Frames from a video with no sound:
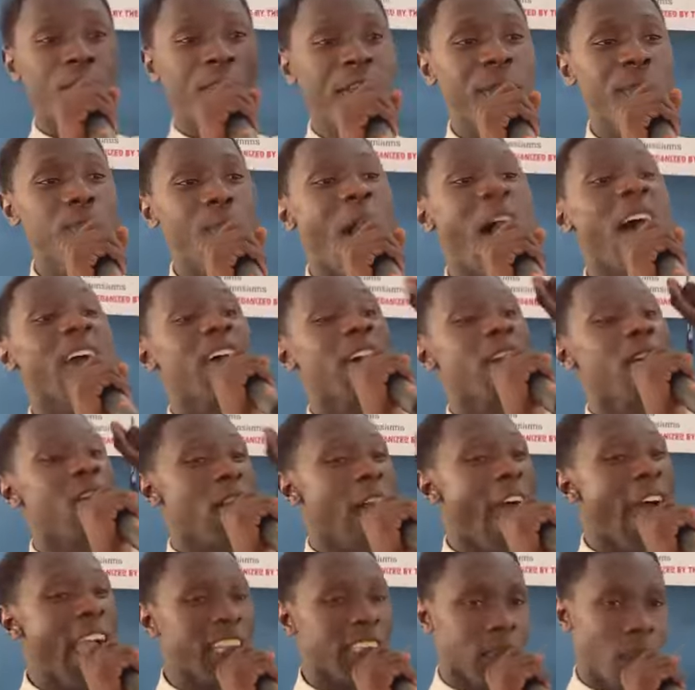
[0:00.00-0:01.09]
feedback
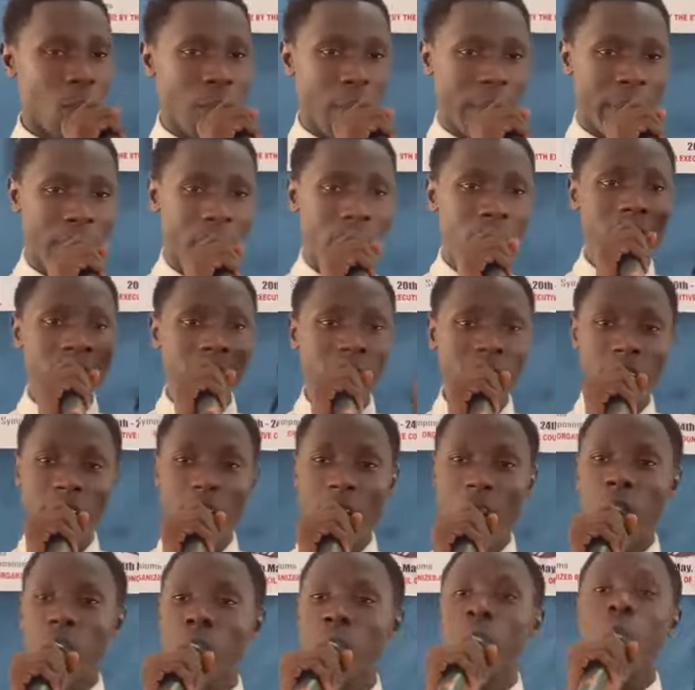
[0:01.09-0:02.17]
right away in the
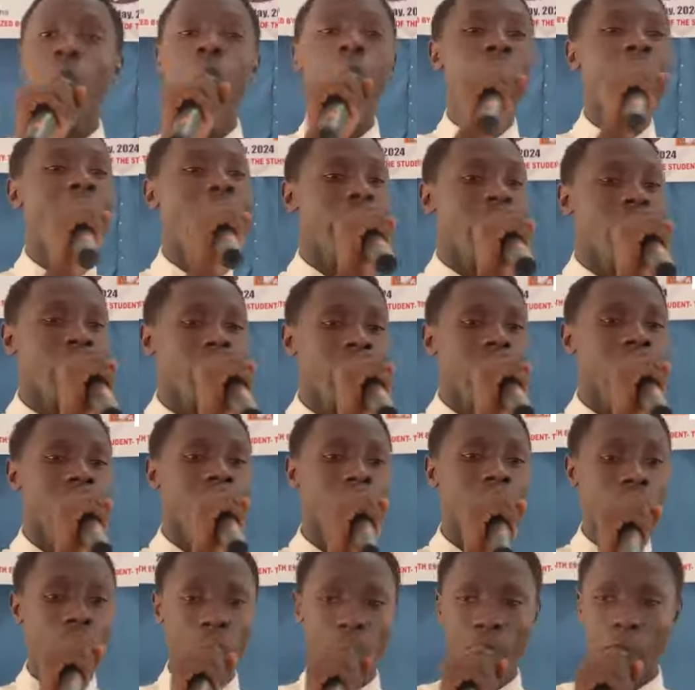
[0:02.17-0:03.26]
classroom or wherever the
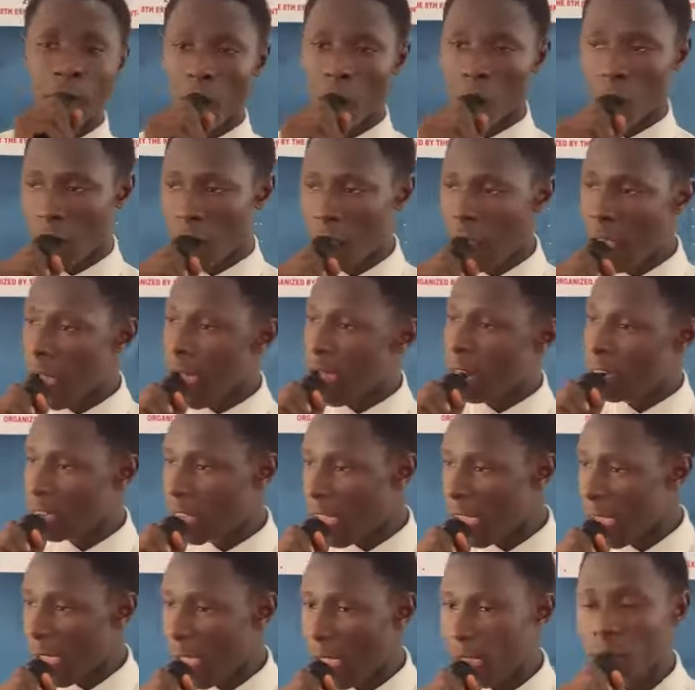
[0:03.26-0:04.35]
lecture may hold. And here
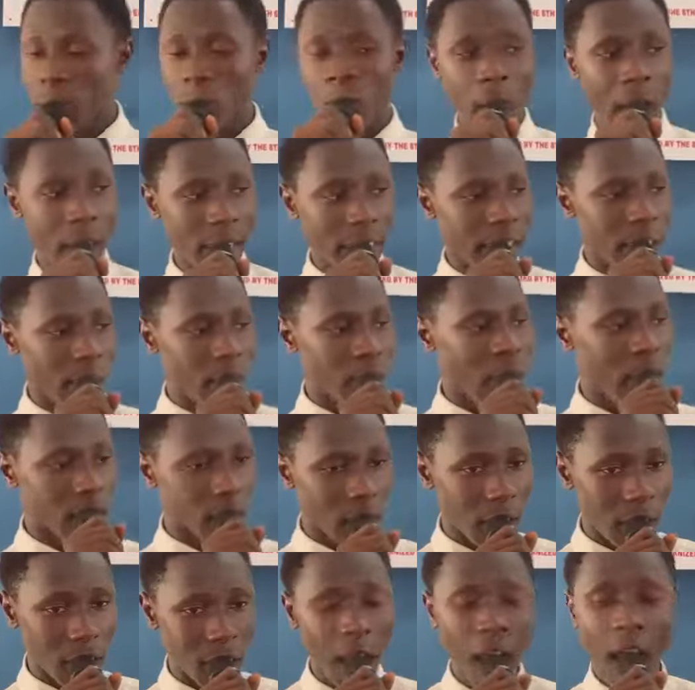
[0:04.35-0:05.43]
I go and take my
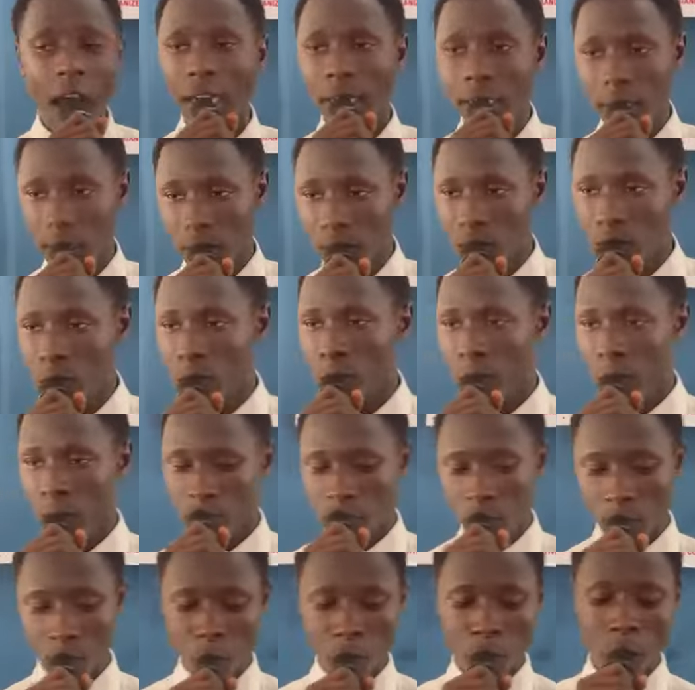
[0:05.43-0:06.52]
seat and listen from you
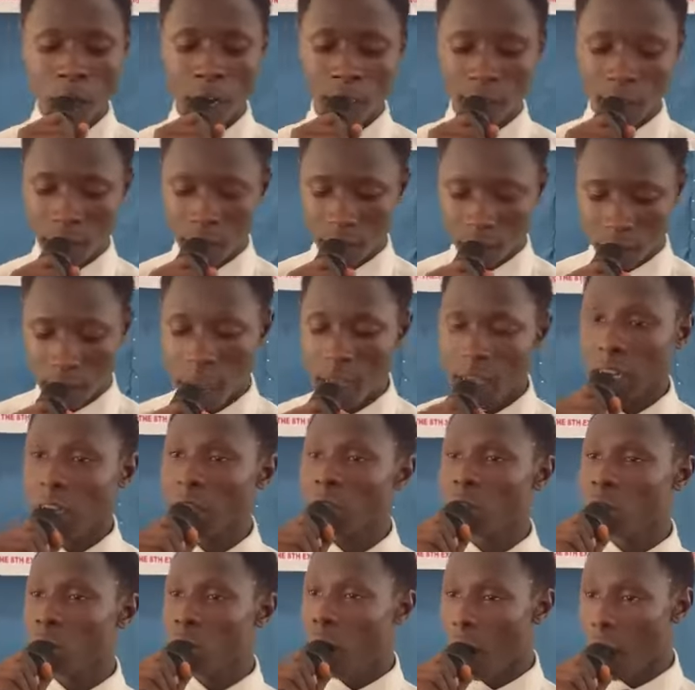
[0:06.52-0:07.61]
from your non-entities.
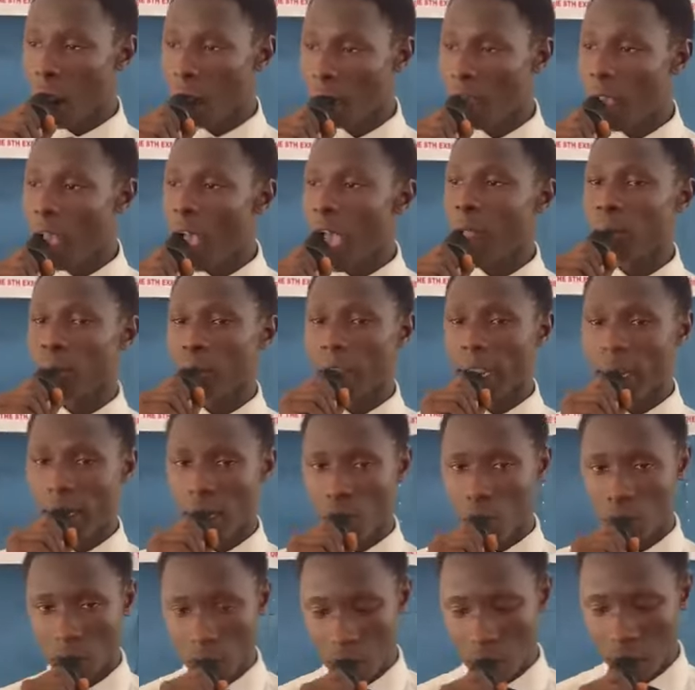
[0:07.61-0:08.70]
Thank you all, and my
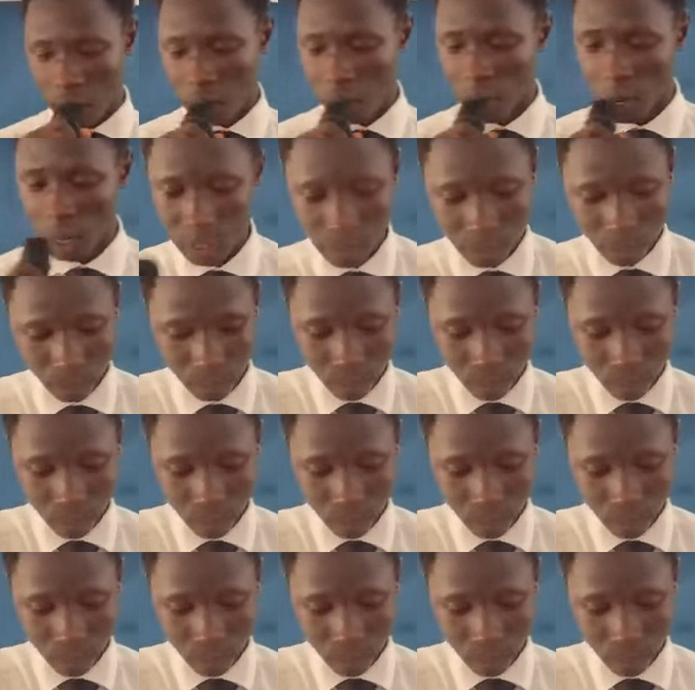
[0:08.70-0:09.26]
name is Abnawan.